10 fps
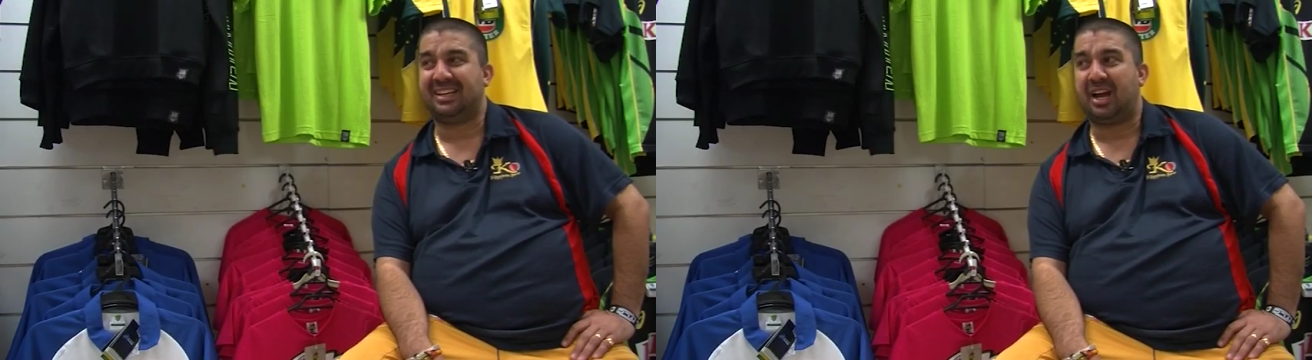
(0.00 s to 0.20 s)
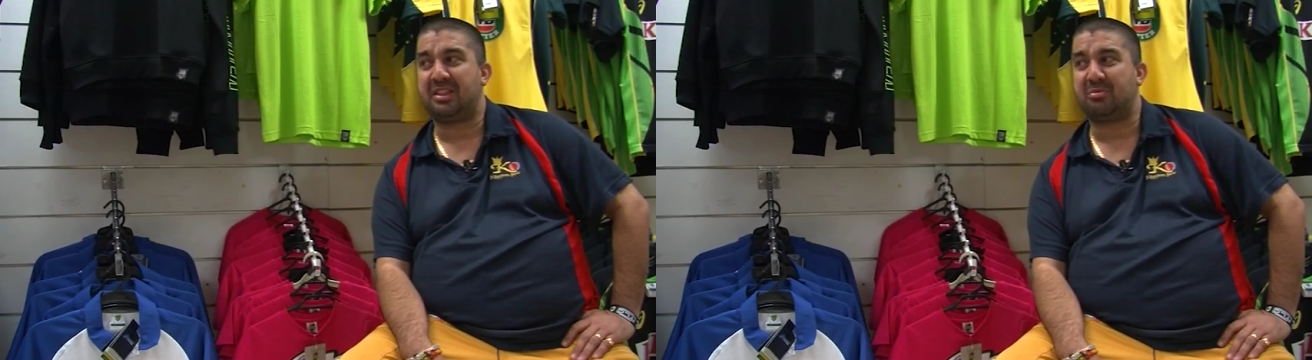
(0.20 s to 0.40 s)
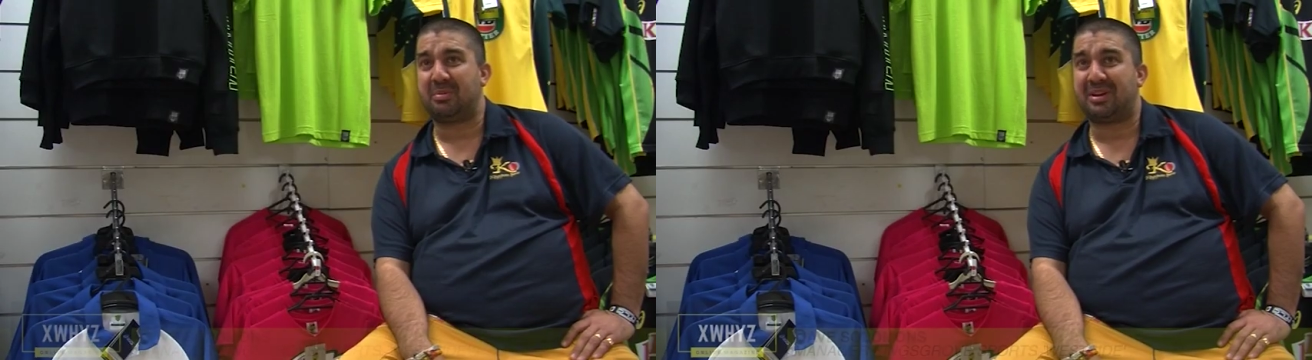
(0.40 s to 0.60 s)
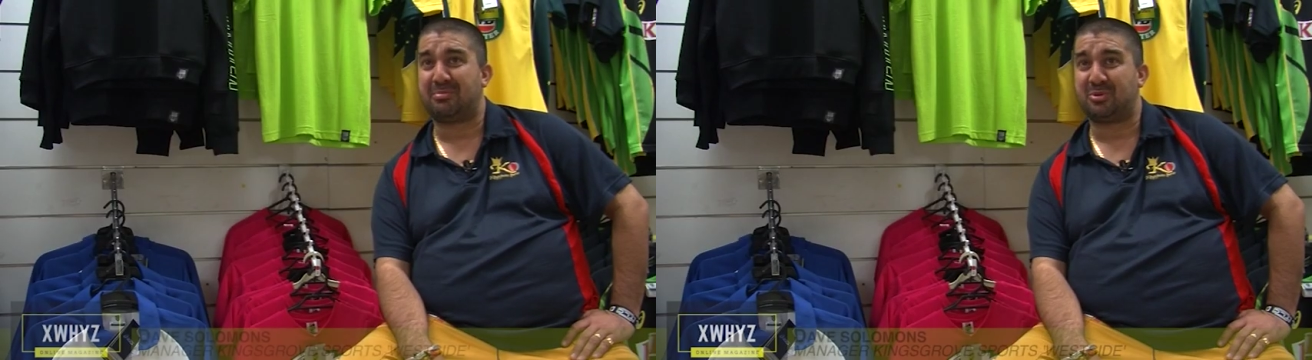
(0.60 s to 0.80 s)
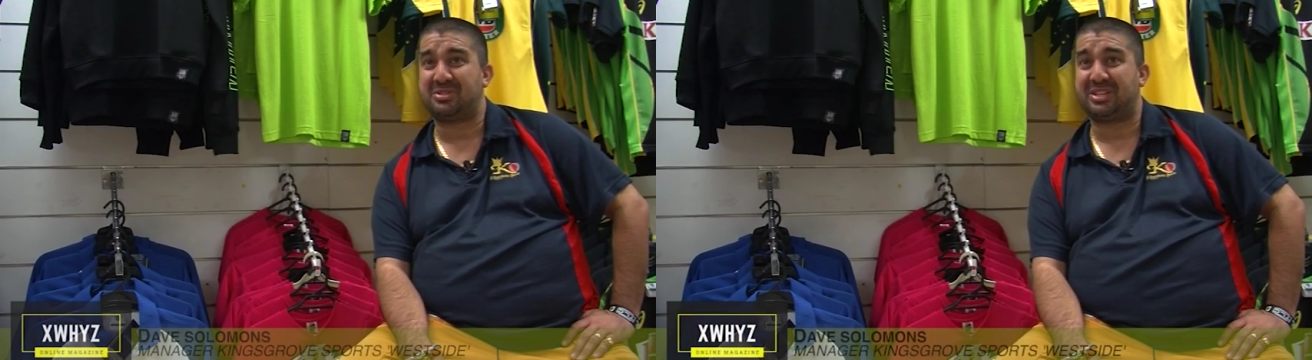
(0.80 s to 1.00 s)
I think women have
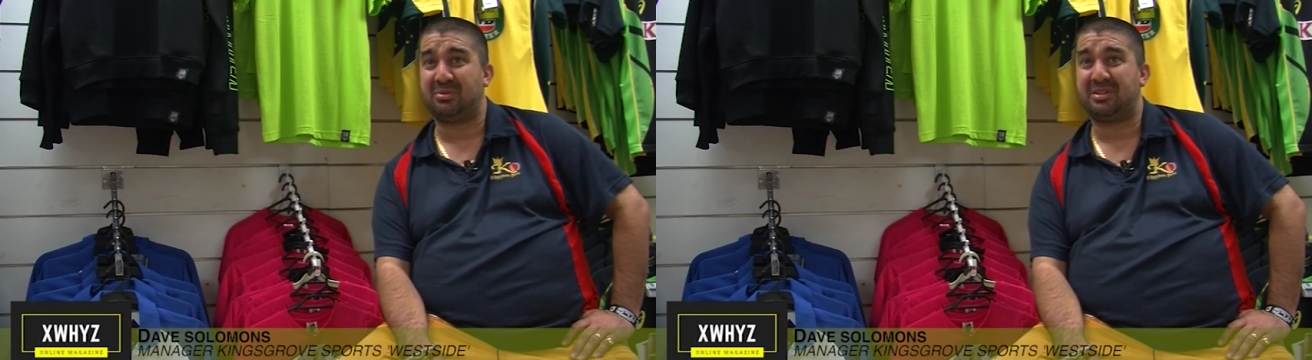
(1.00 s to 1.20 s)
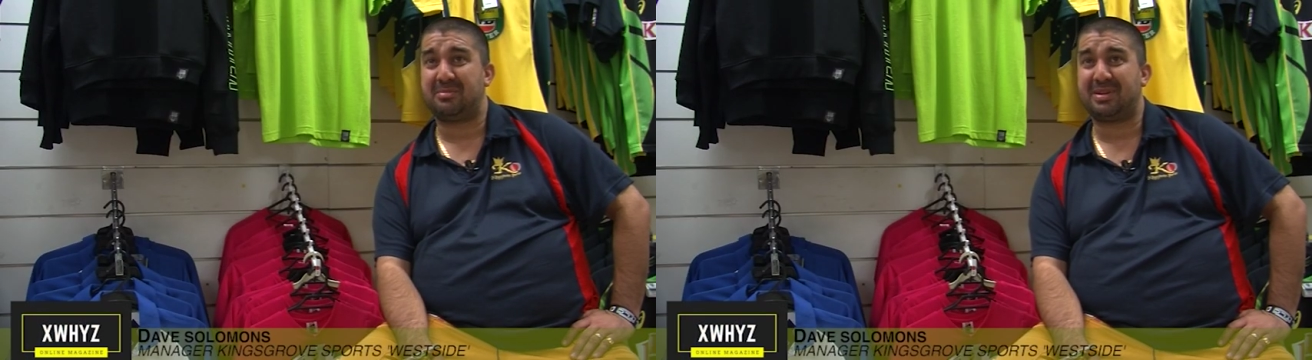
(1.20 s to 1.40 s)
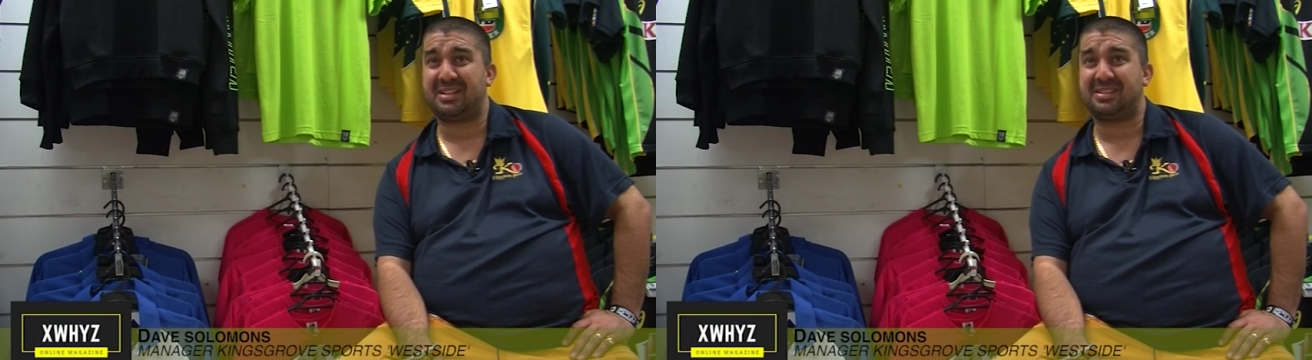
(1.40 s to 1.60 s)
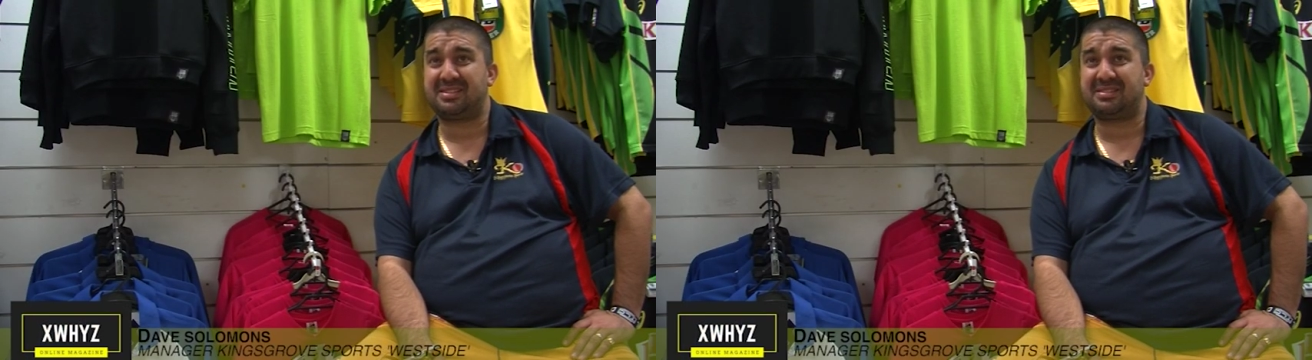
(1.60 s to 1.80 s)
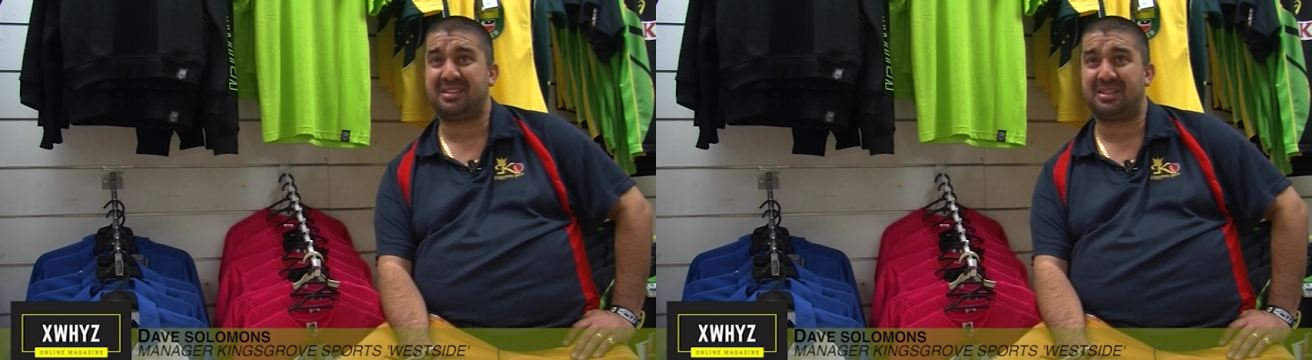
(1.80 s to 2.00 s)
more skill than the
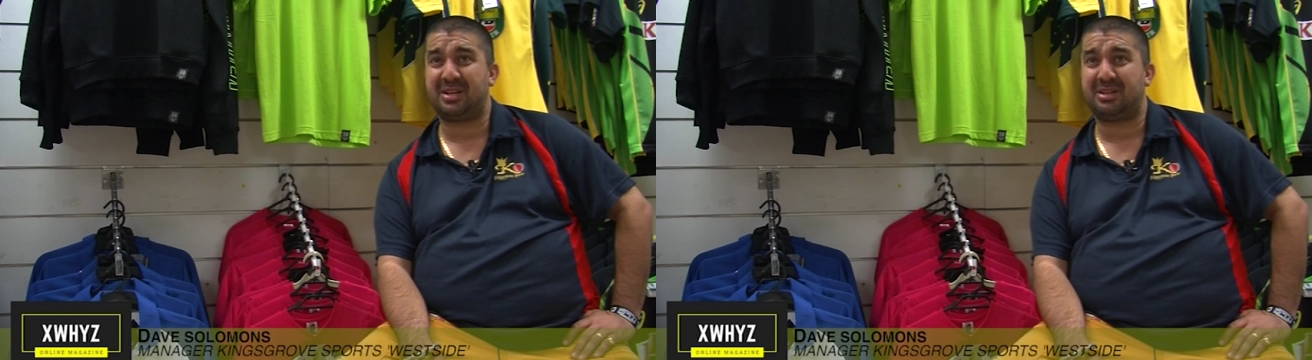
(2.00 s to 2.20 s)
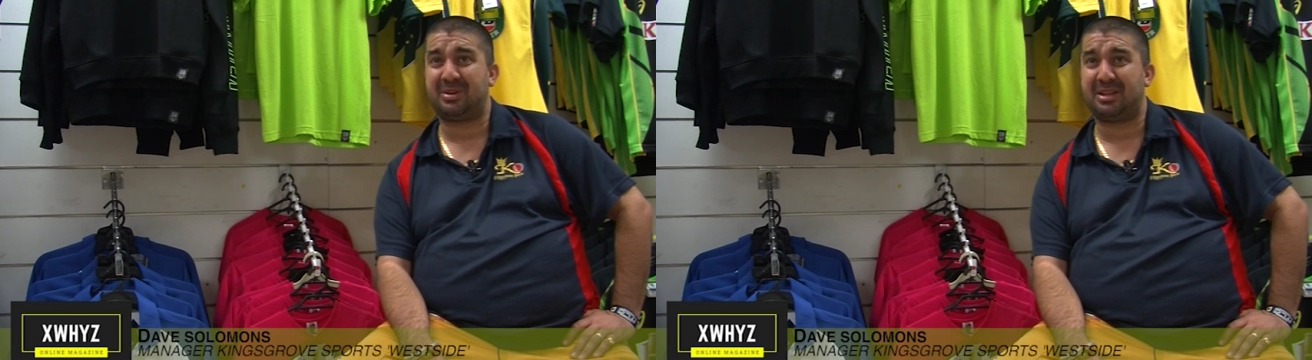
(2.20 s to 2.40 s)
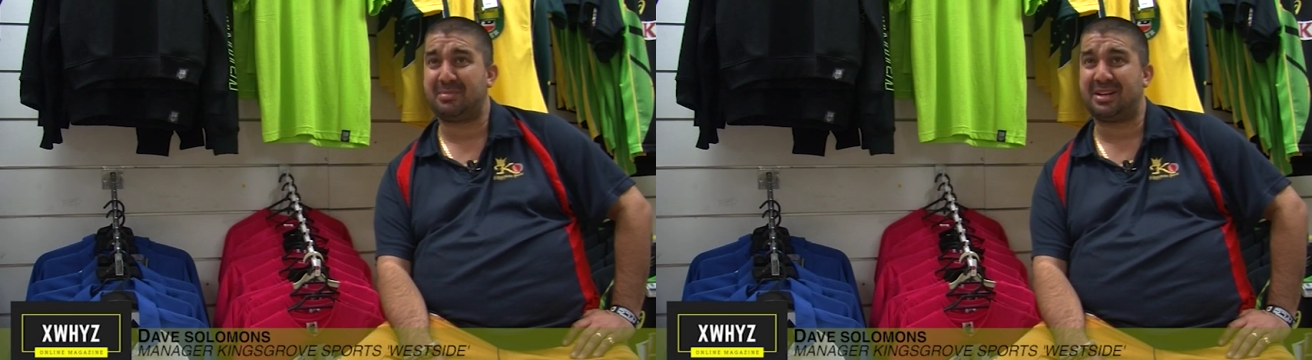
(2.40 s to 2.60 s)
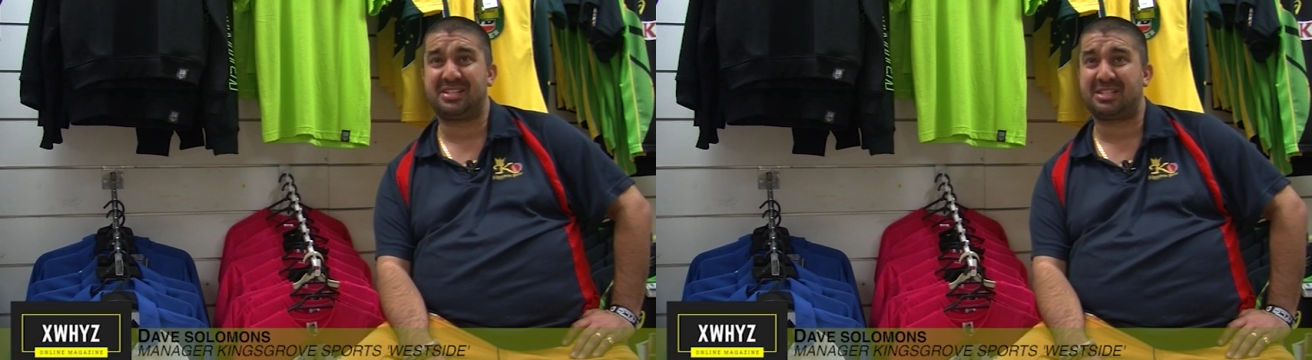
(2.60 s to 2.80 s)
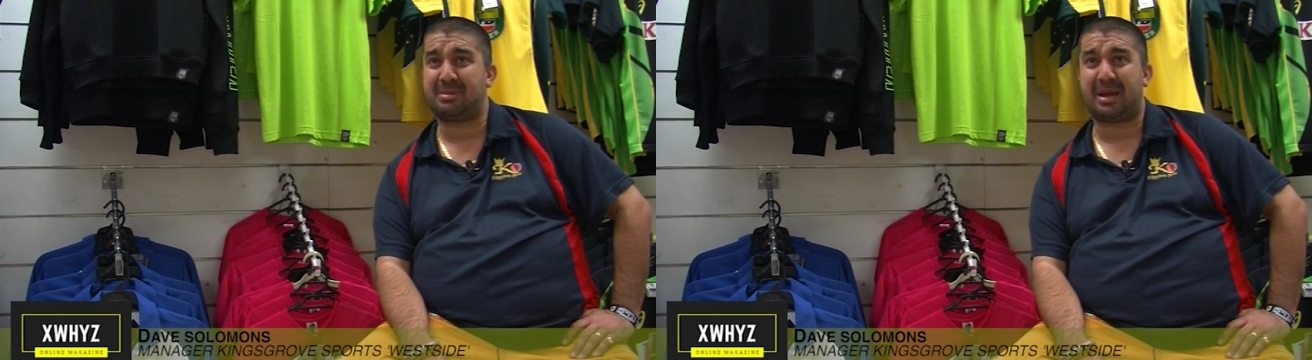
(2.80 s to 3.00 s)
men's. In T20, the men are
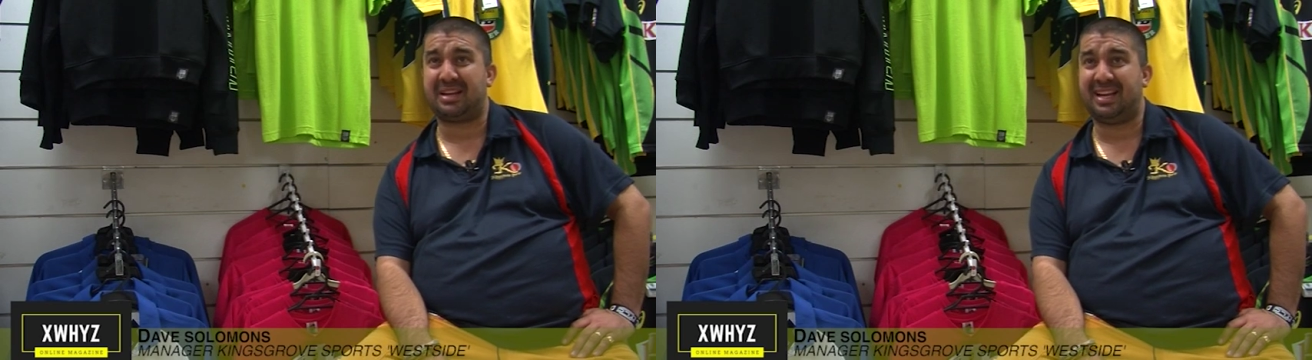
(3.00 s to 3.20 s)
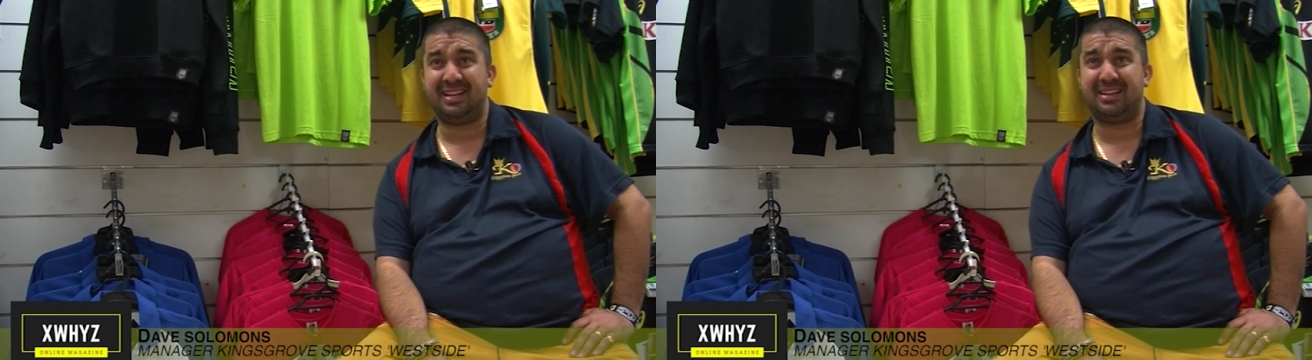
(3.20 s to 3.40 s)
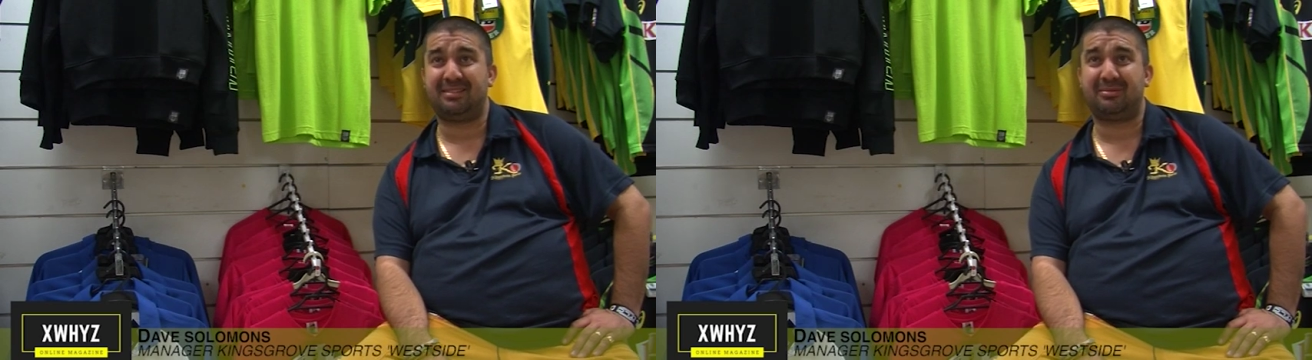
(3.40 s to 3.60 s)
just about hitting it,